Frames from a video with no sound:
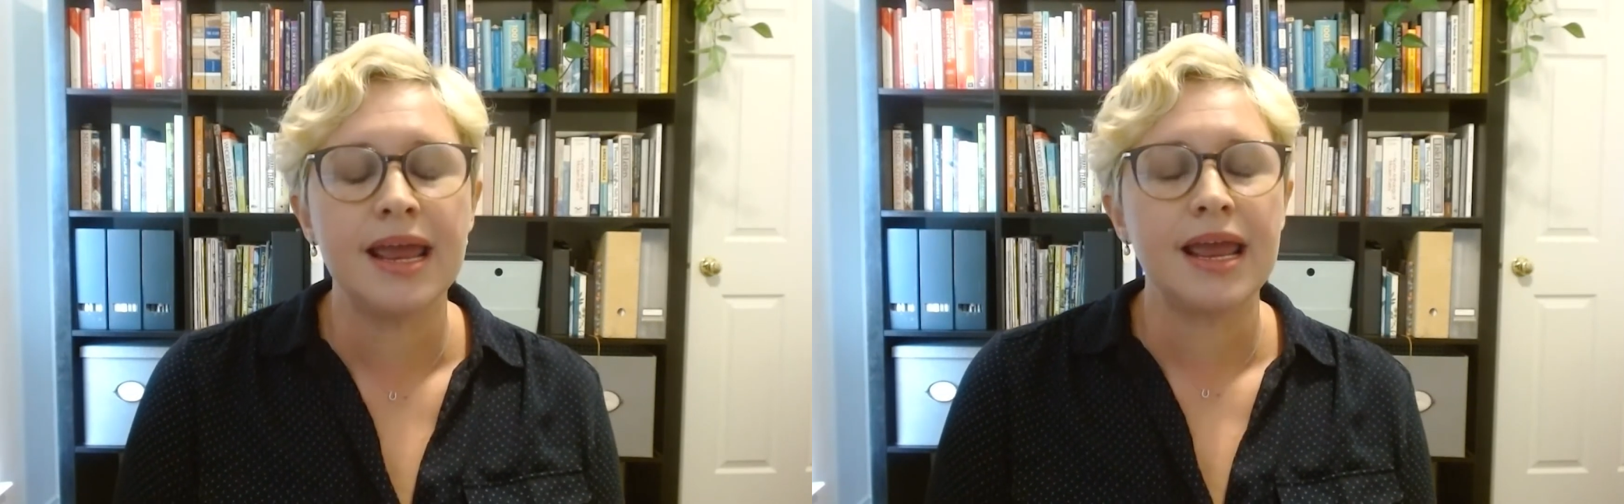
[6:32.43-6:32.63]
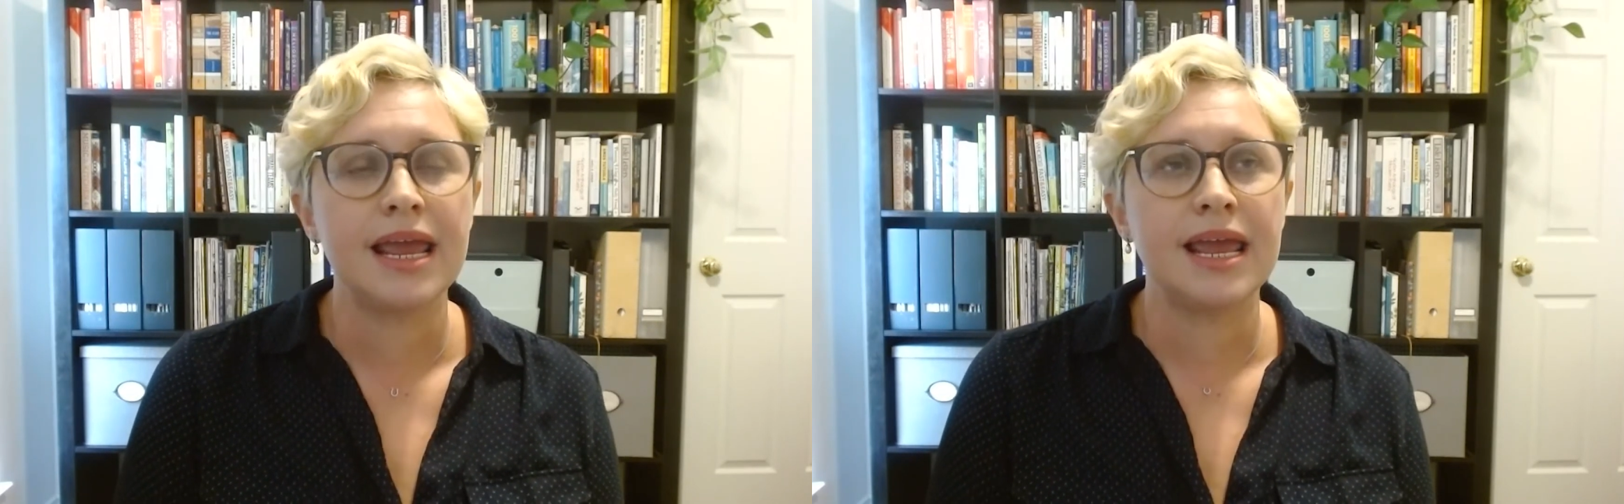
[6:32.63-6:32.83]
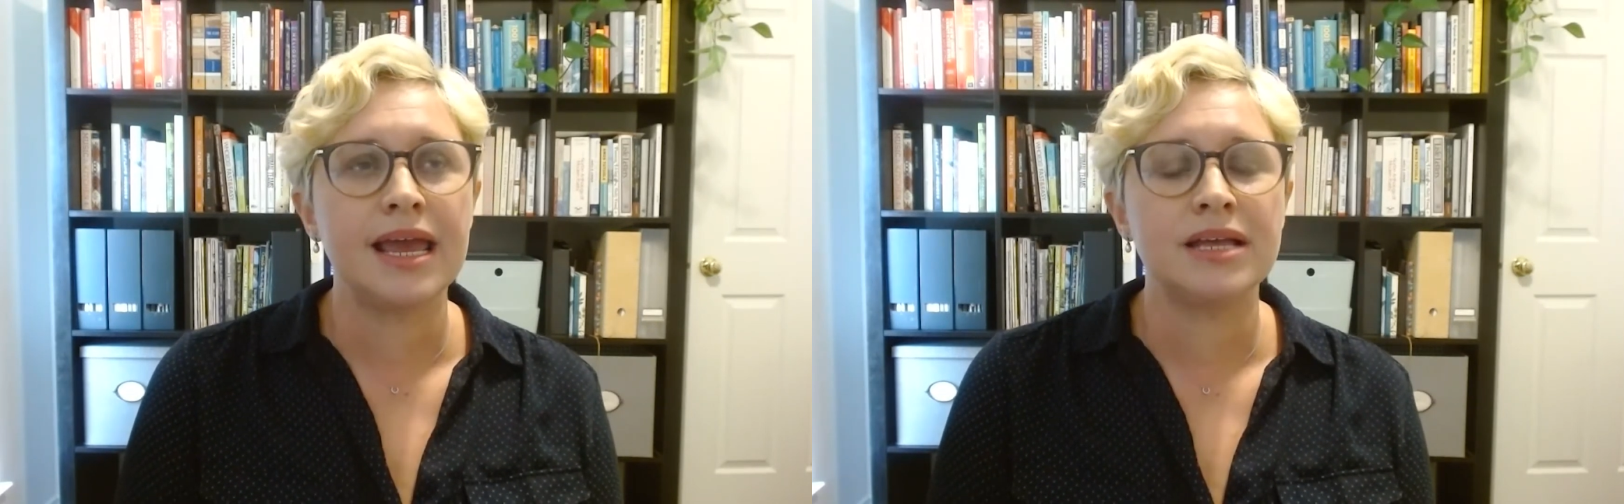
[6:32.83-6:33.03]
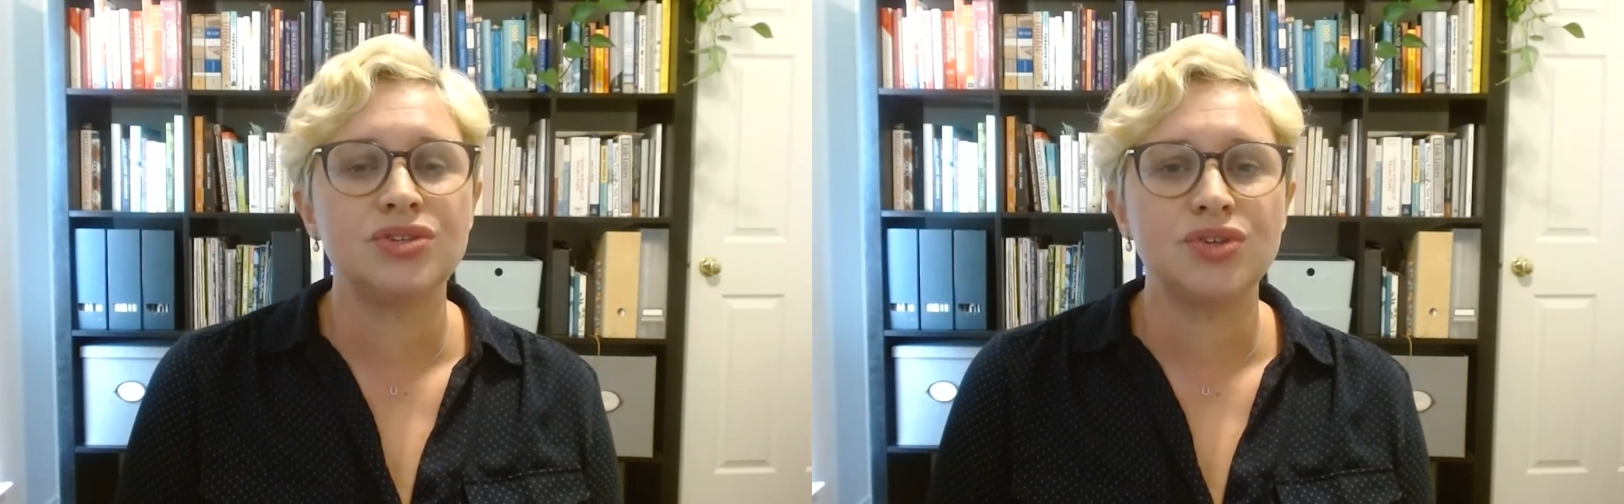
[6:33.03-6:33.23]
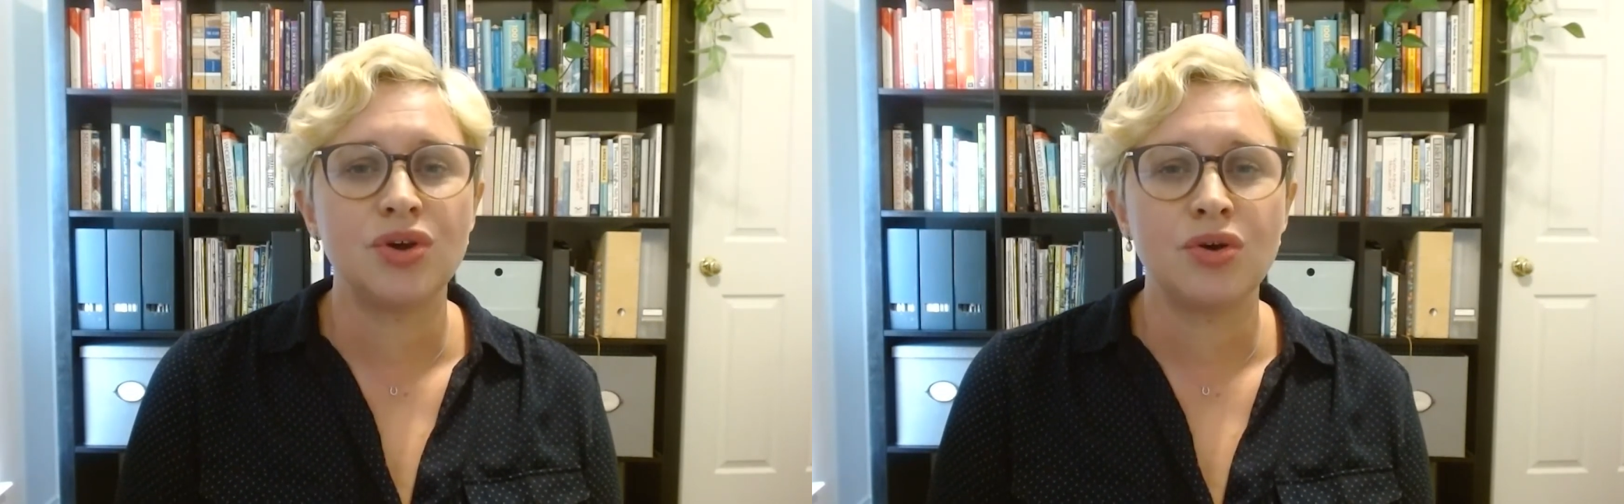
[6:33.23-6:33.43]
And
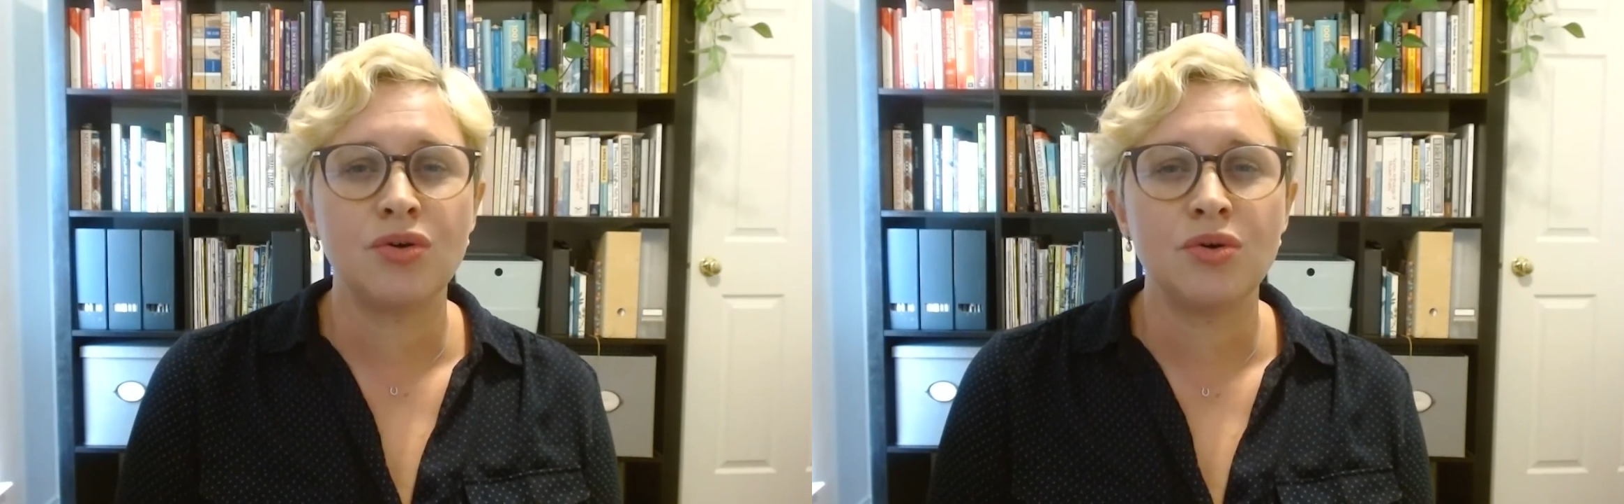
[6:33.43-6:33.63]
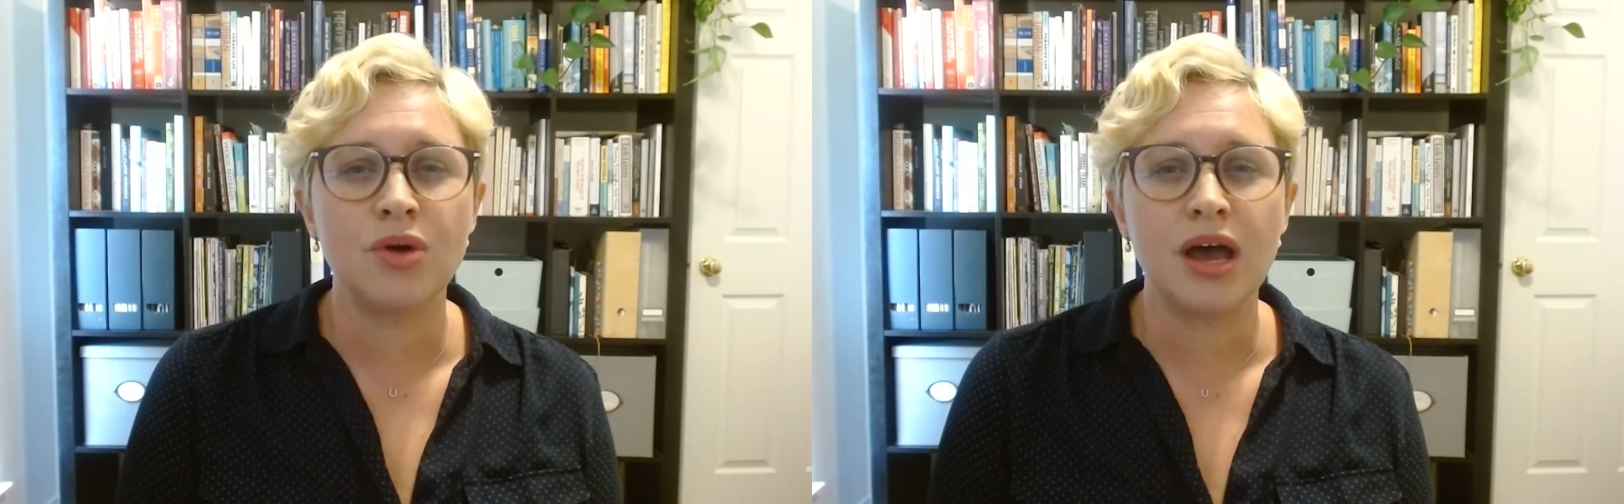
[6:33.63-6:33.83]
so